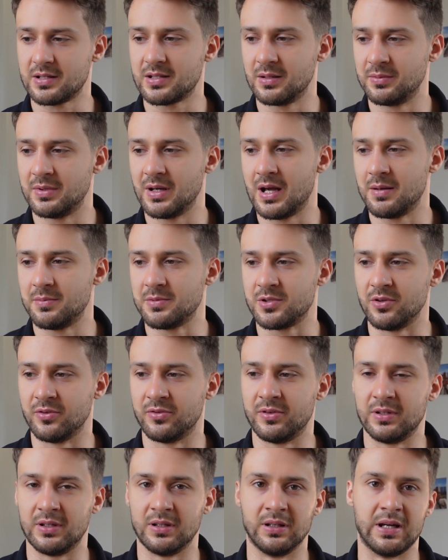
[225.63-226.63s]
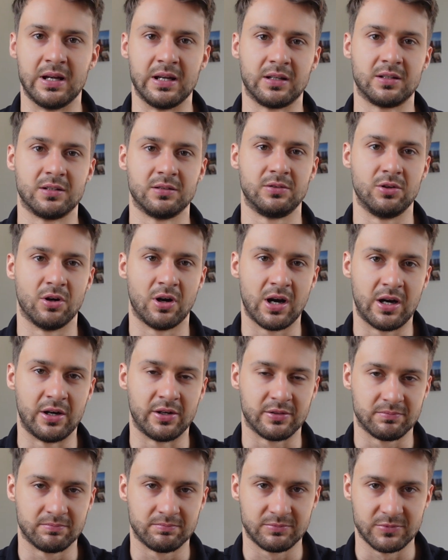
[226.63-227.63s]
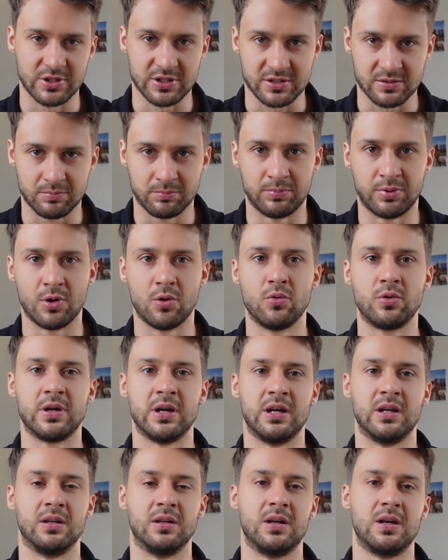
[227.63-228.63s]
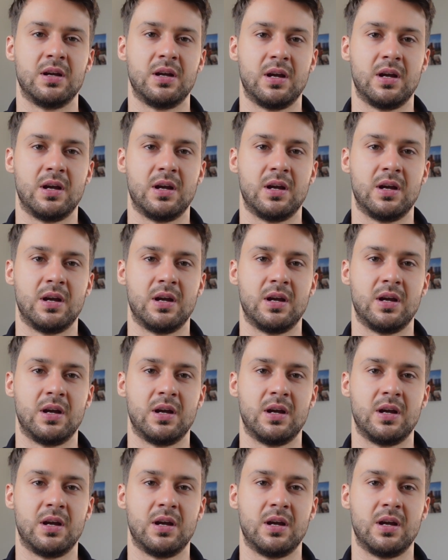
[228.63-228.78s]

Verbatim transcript: sometimes you feel like your heart just broken